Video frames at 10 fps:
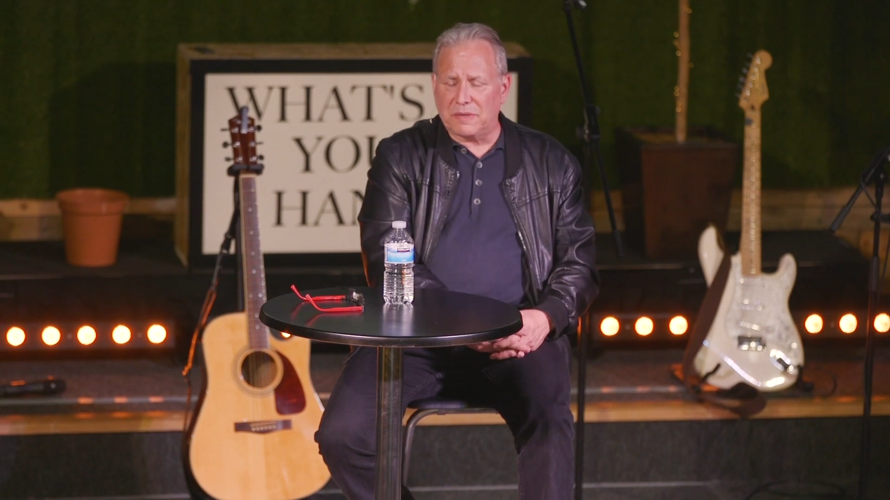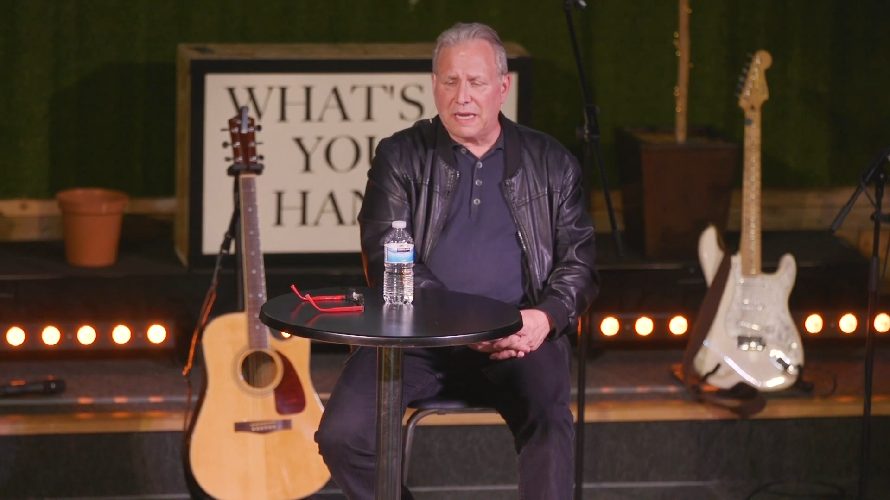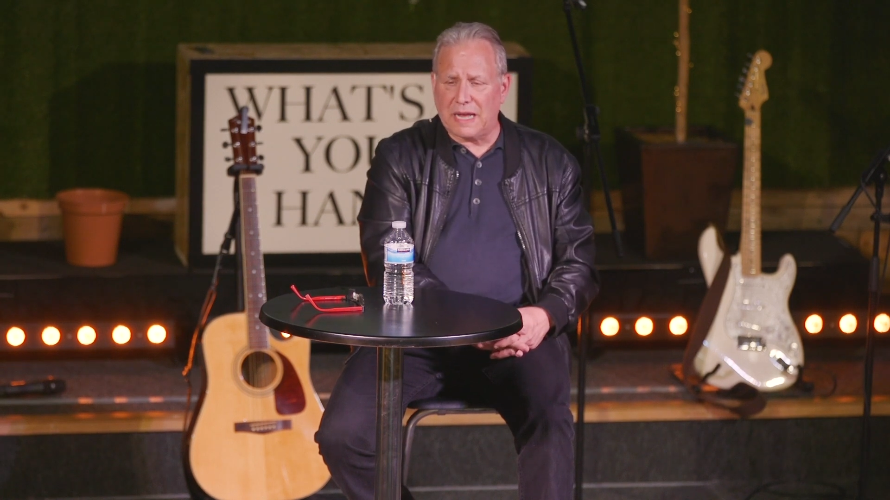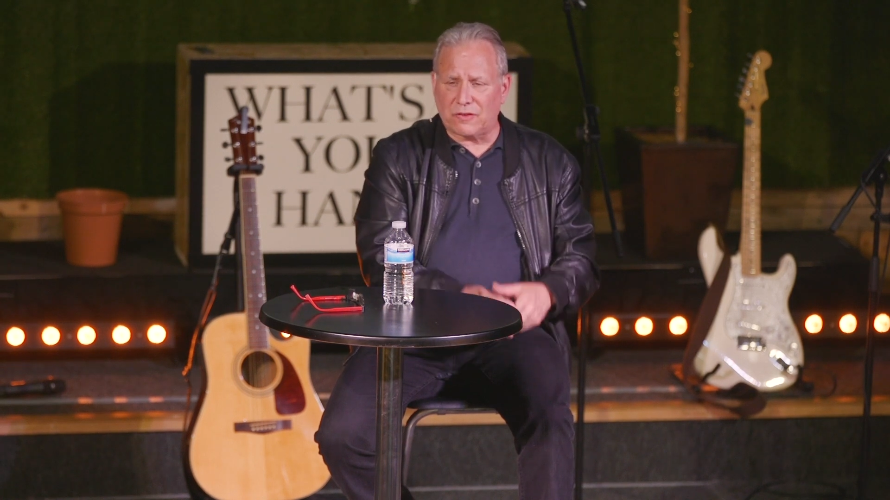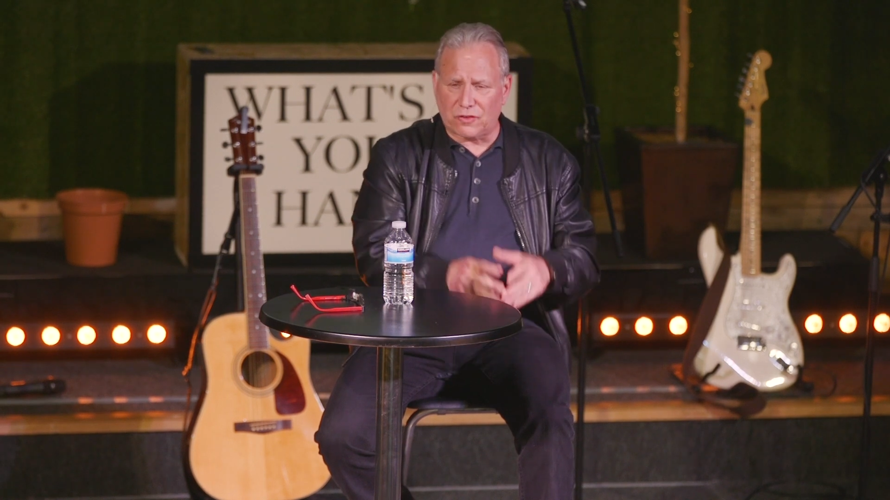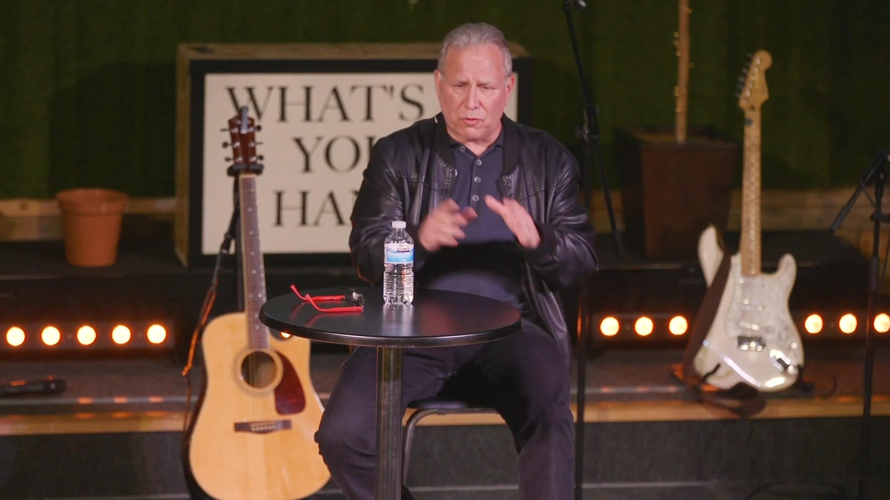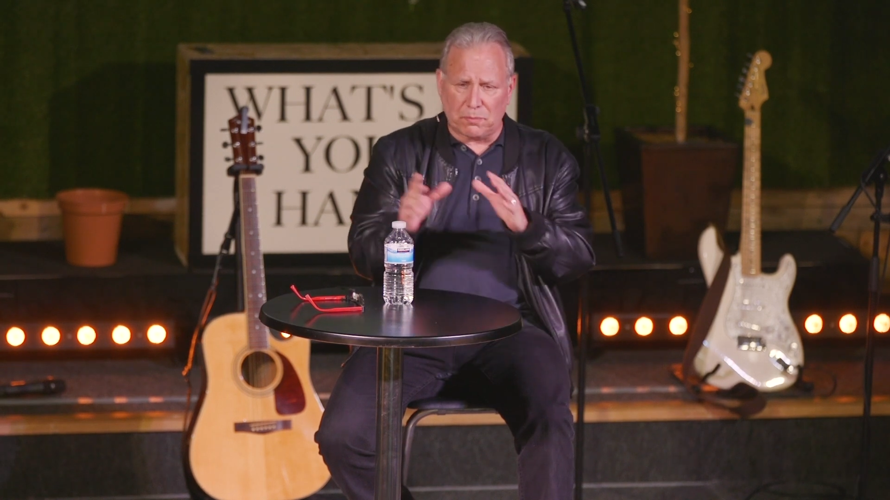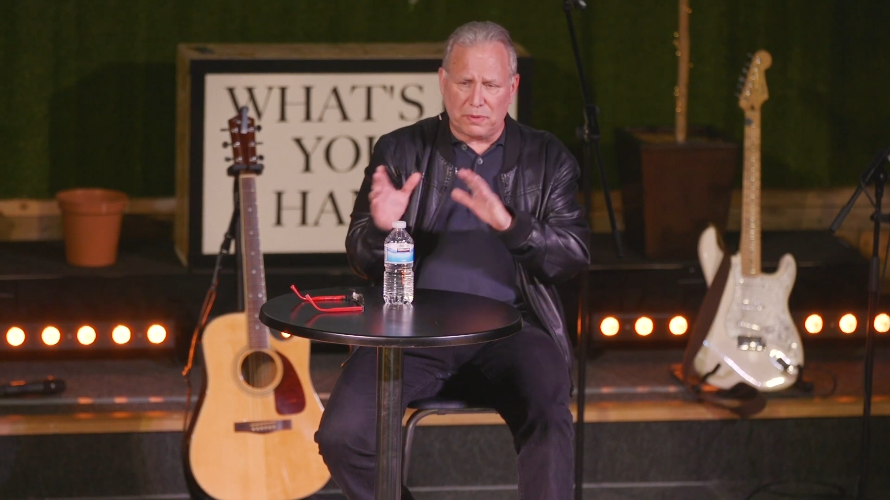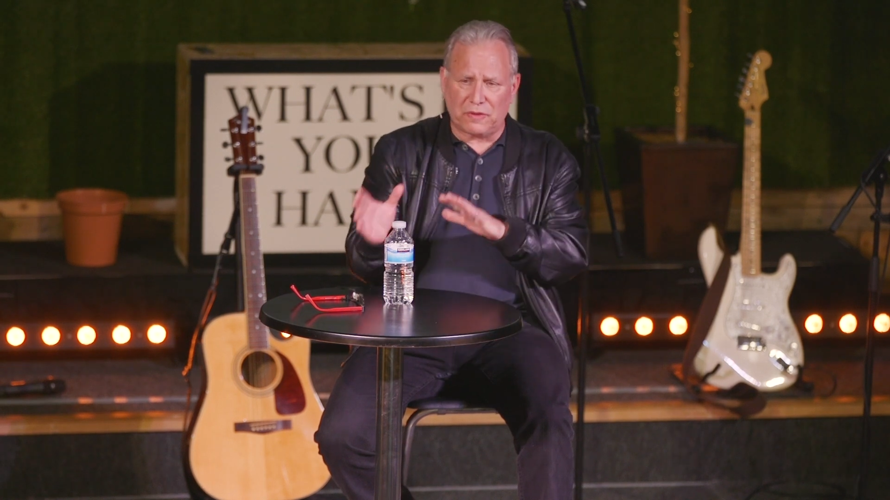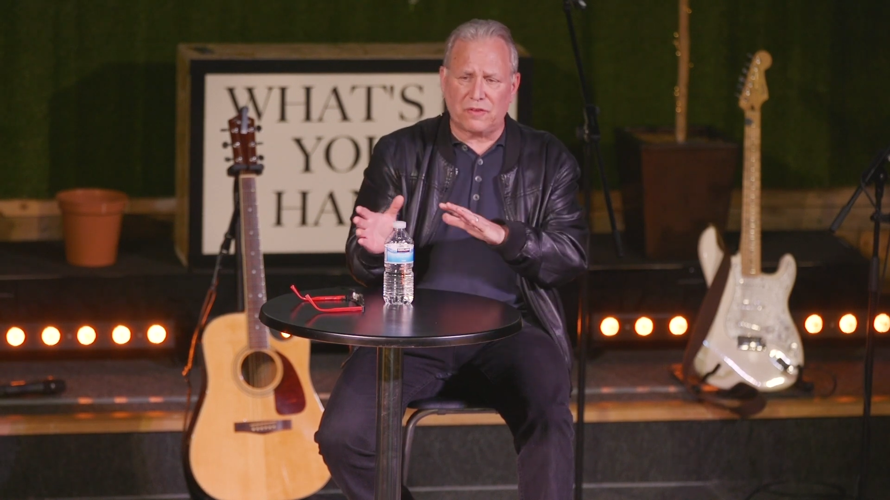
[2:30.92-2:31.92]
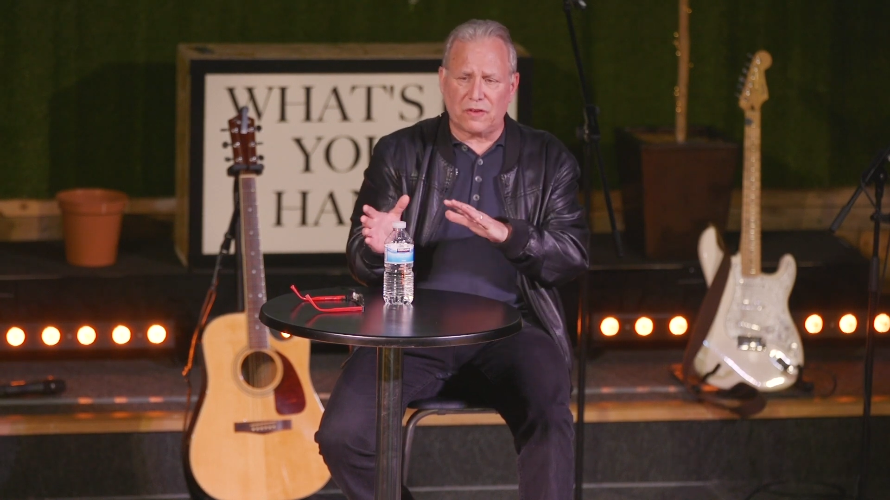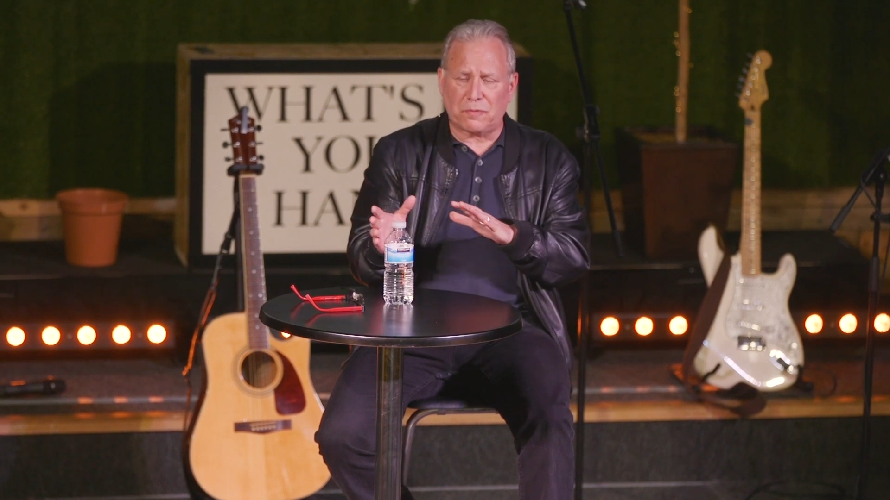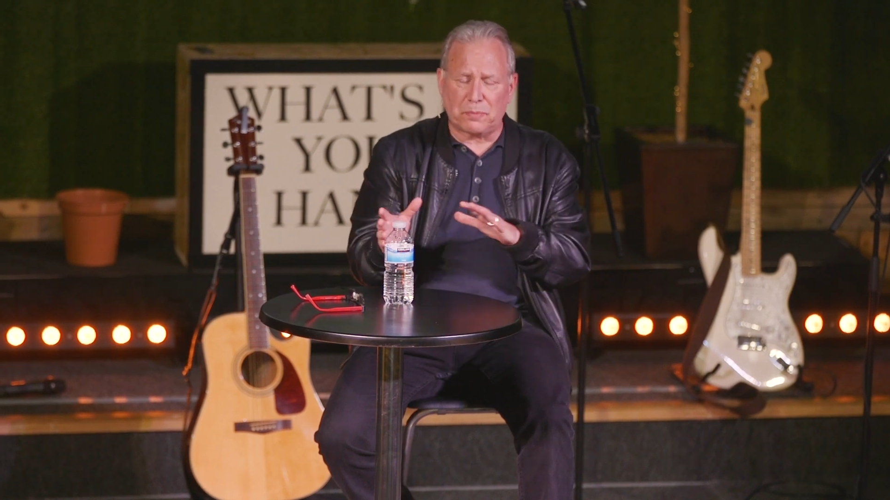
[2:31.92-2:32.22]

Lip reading: he had his own business,